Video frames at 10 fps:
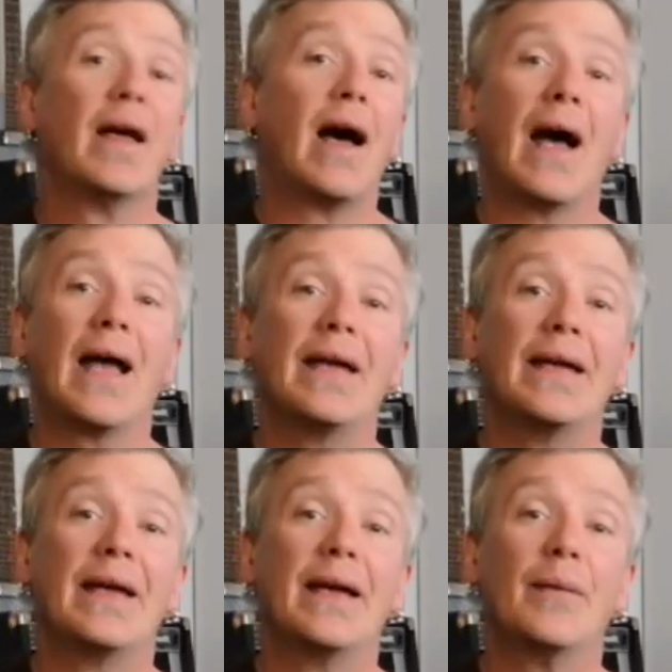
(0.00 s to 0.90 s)
I
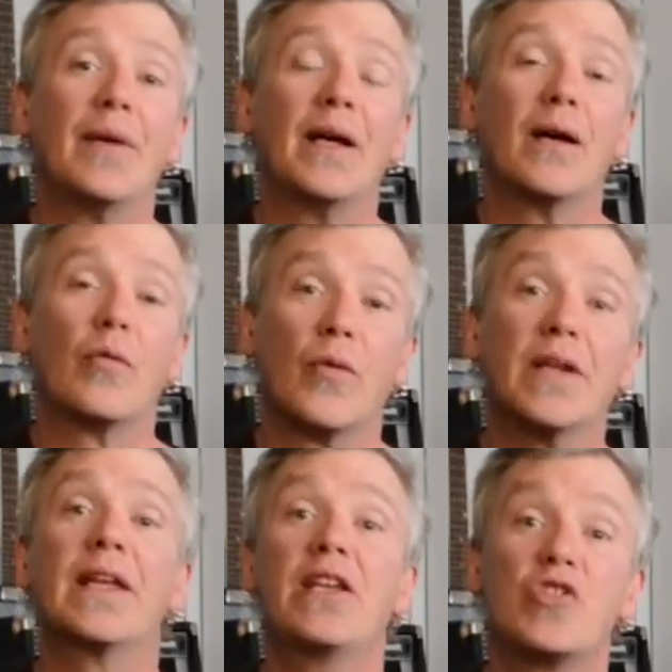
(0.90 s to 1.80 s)
am
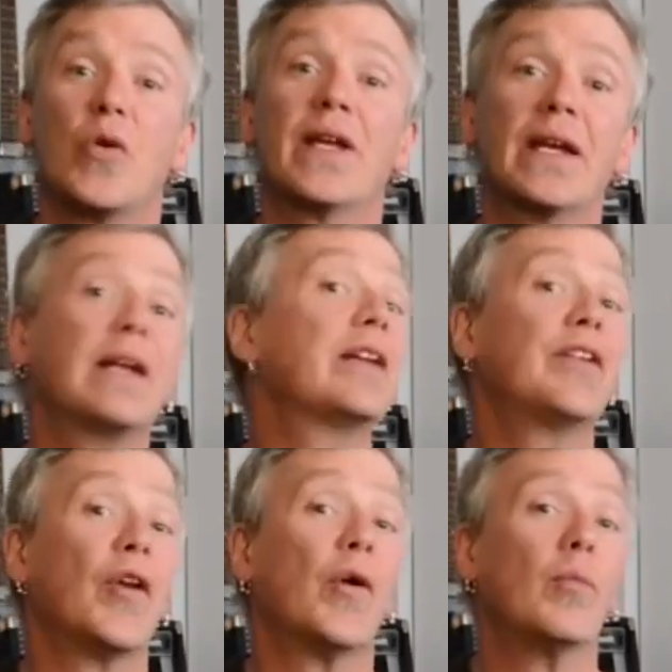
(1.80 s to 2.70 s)
really enjoying getting to
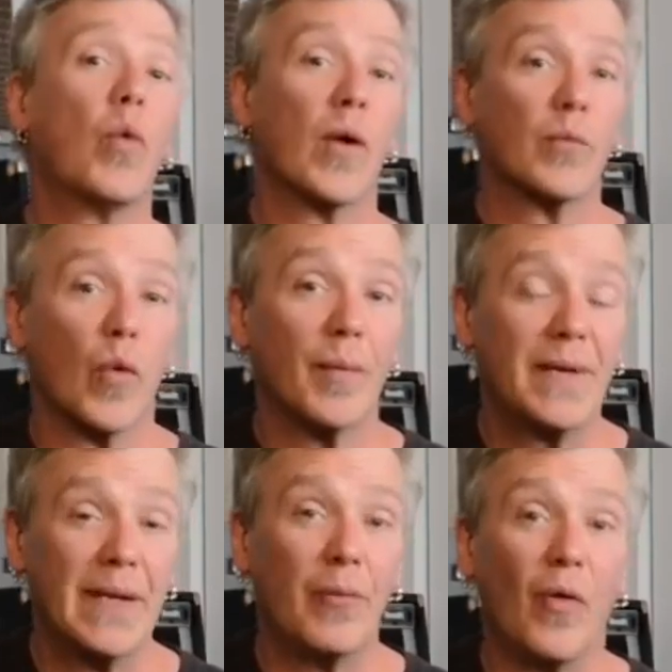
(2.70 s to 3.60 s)
know more and more
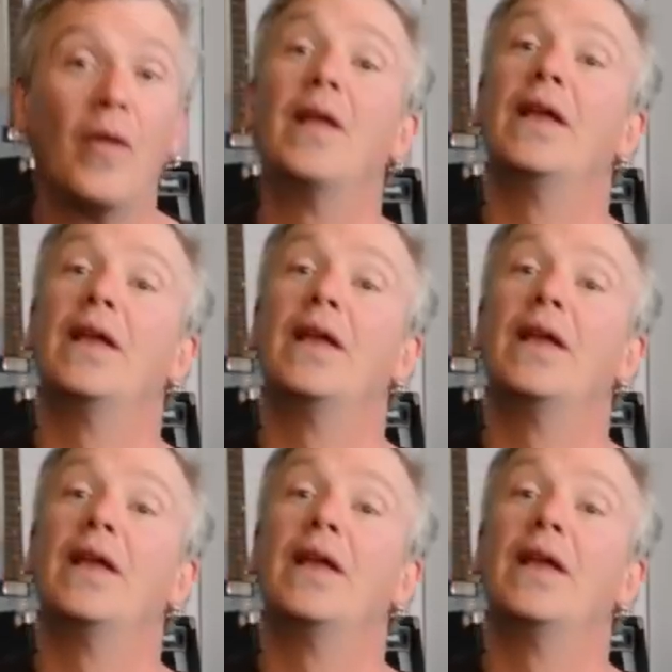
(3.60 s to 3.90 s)
people.